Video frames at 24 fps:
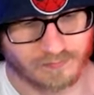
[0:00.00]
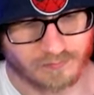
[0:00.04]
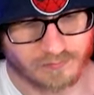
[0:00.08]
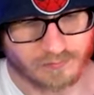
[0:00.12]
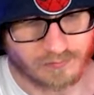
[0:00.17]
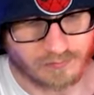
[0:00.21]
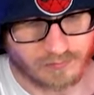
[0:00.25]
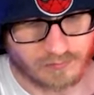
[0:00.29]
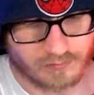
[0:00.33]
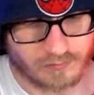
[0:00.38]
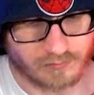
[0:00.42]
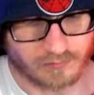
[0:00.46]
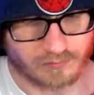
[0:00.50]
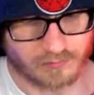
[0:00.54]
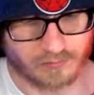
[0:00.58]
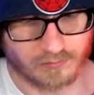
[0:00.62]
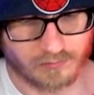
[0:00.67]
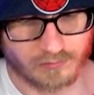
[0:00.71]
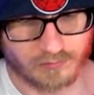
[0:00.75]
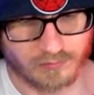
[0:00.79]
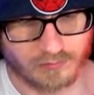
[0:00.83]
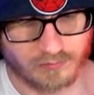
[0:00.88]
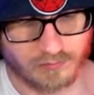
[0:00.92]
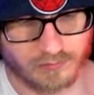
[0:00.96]

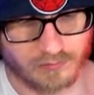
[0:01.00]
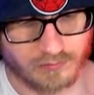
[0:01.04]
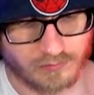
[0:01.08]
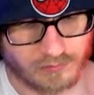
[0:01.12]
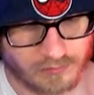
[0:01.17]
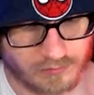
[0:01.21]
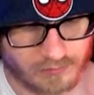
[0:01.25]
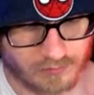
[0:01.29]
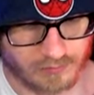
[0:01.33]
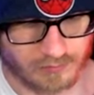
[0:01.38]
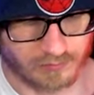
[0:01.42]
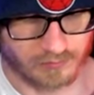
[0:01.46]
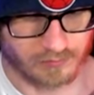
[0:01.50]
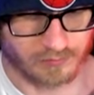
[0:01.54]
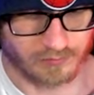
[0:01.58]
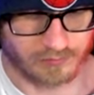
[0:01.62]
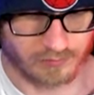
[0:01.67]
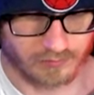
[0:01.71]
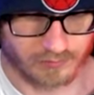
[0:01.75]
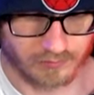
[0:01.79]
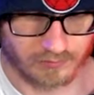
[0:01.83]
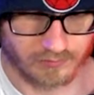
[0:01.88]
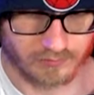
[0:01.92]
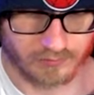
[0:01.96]

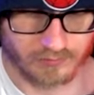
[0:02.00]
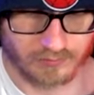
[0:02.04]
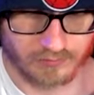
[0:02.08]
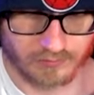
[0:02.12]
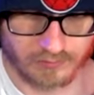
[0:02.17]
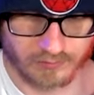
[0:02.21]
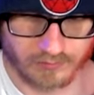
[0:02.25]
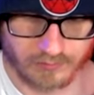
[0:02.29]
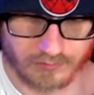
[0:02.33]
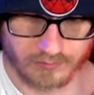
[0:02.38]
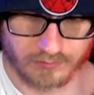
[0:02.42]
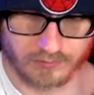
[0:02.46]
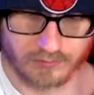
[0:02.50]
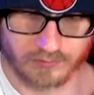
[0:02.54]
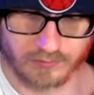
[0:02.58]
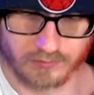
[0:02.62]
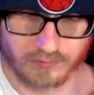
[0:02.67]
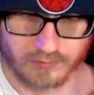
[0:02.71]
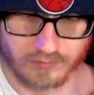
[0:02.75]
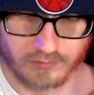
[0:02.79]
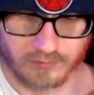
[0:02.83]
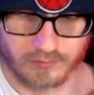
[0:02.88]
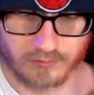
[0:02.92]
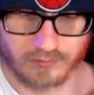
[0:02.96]

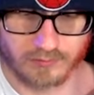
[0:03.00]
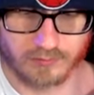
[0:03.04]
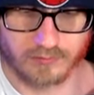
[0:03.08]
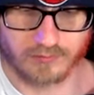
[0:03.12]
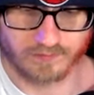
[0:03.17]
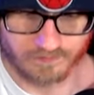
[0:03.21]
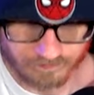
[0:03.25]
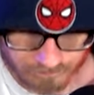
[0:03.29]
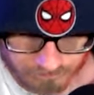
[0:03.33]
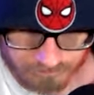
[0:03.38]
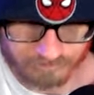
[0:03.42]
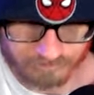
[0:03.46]
(silent)